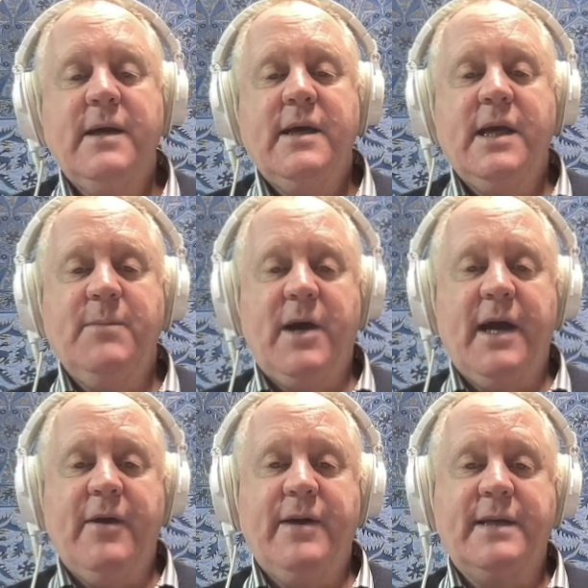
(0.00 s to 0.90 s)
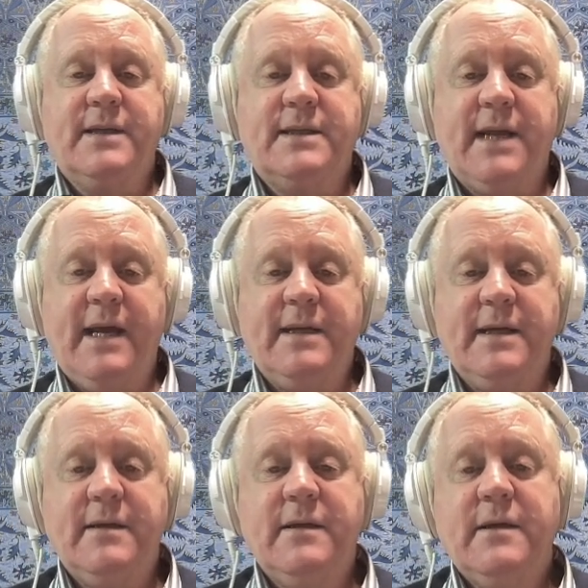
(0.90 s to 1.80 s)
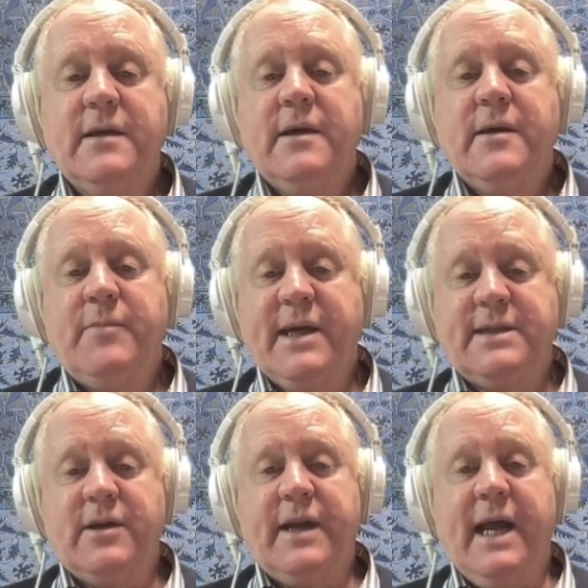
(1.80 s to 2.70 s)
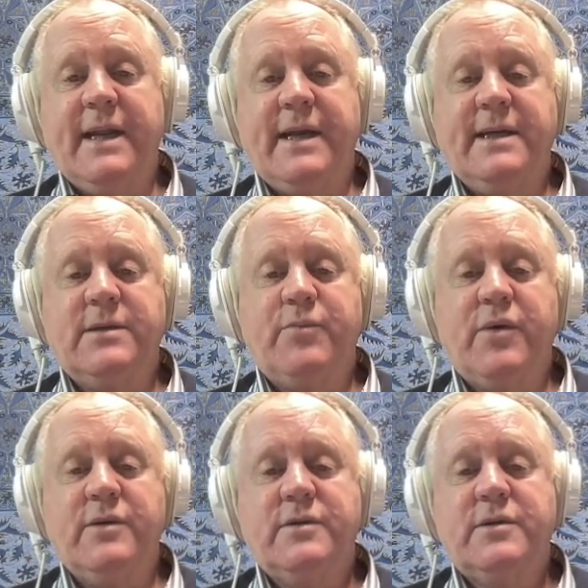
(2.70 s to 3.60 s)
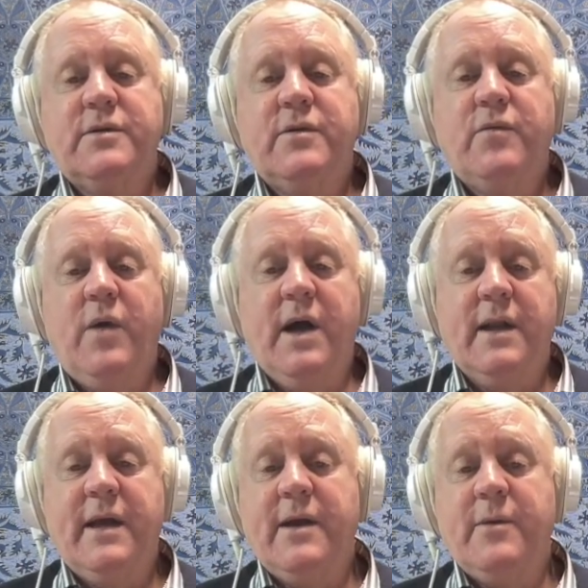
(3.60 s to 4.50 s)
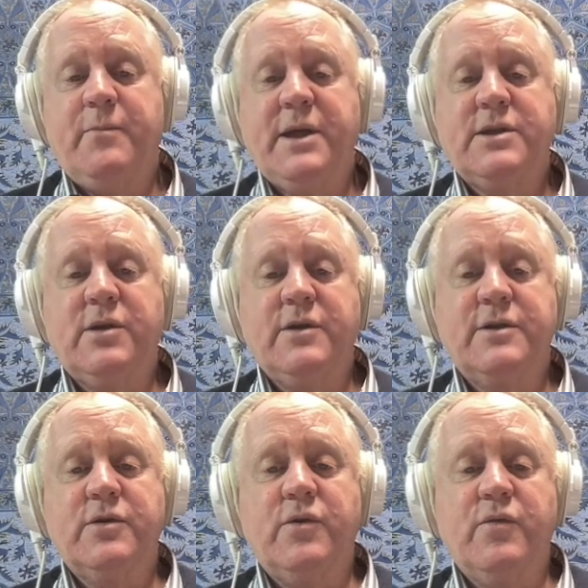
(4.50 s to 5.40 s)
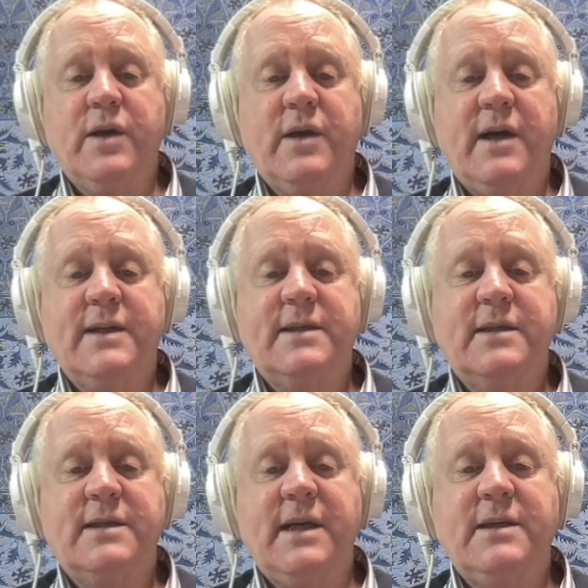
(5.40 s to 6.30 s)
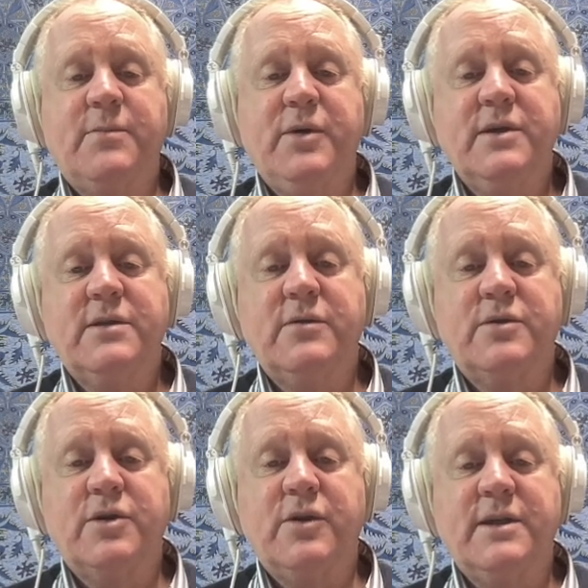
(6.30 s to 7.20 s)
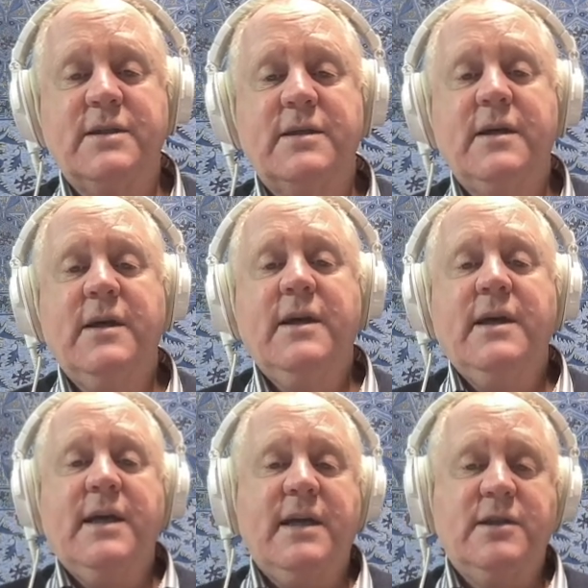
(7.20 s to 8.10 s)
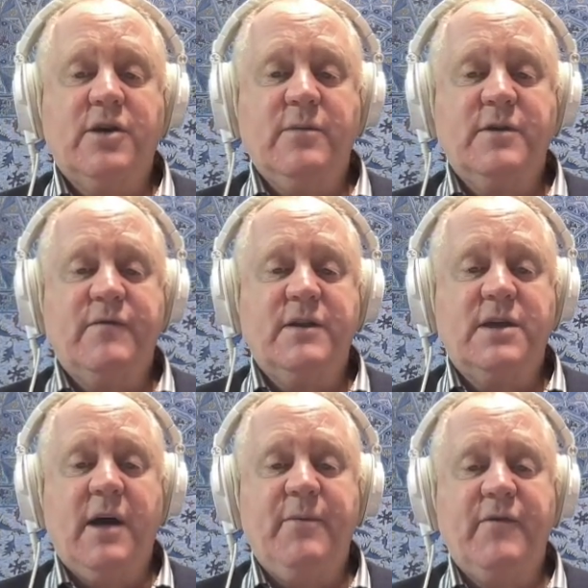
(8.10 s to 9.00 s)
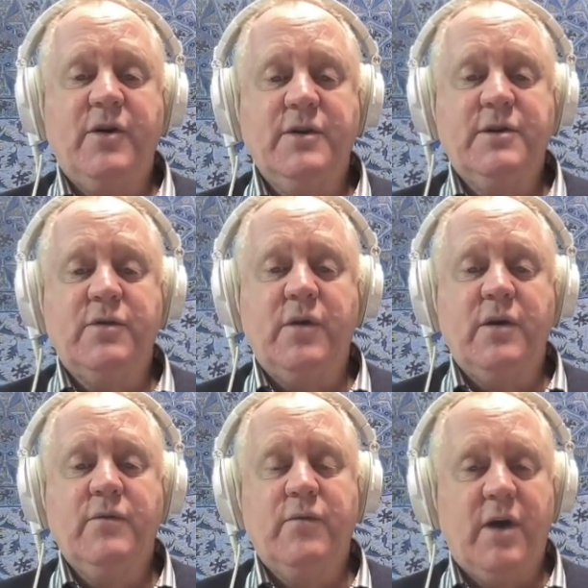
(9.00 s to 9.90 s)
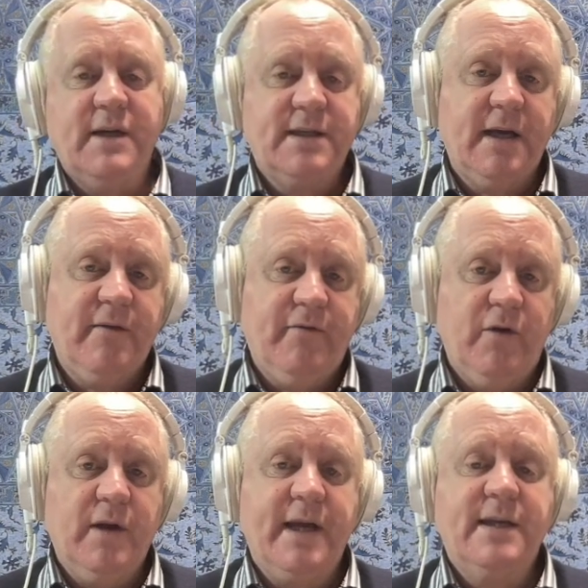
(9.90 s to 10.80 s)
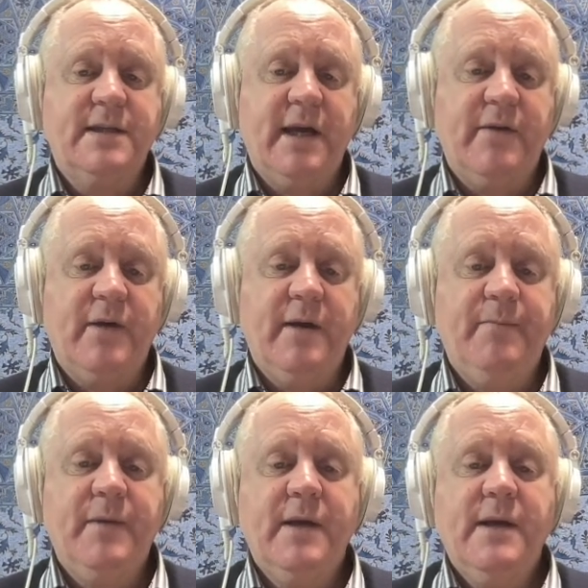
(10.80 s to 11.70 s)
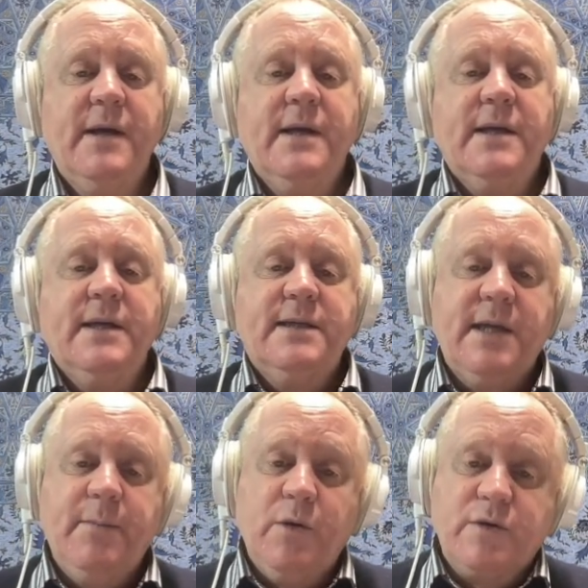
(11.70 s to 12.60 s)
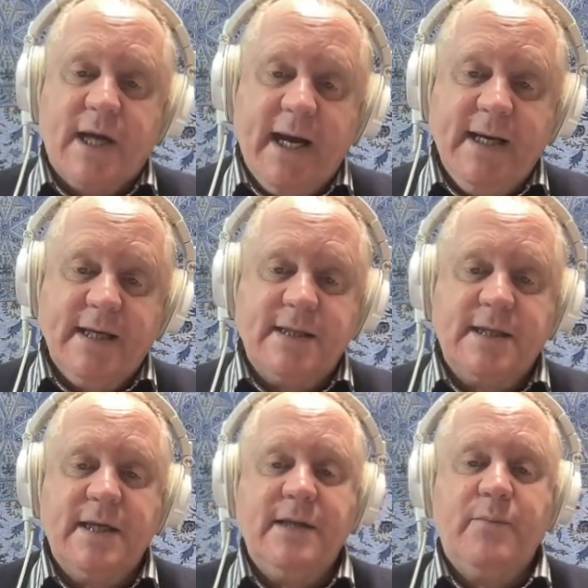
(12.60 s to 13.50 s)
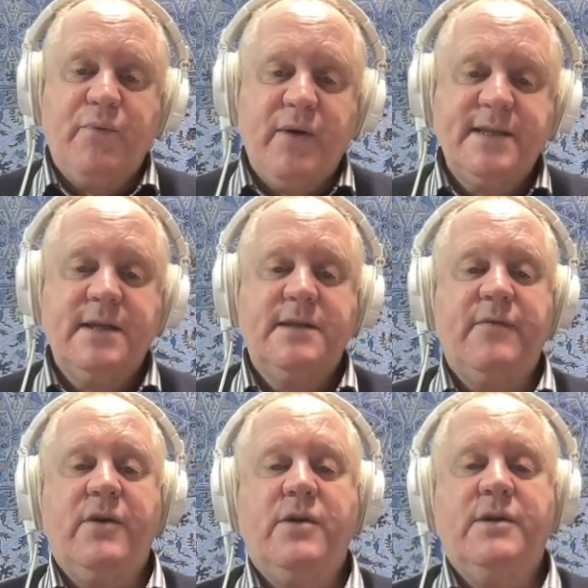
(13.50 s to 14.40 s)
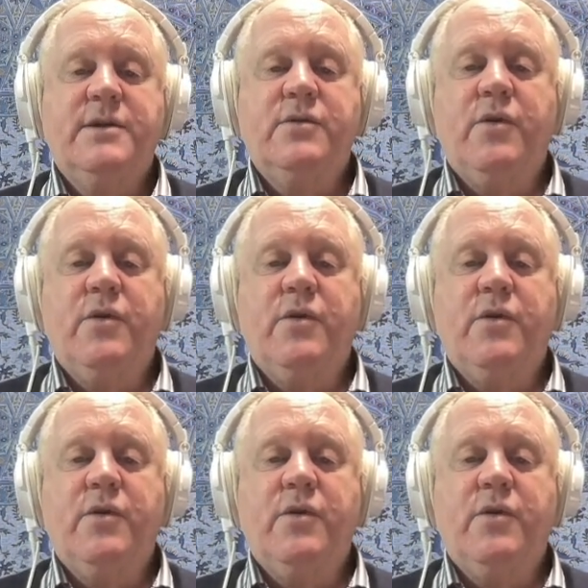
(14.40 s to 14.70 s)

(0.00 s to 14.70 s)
In my own understanding, based on Halliday's approach, while a pitch contour realises an interpersonal choice in terms of the type of contour, rising, falling, etc., simultaneously the presence of a contour,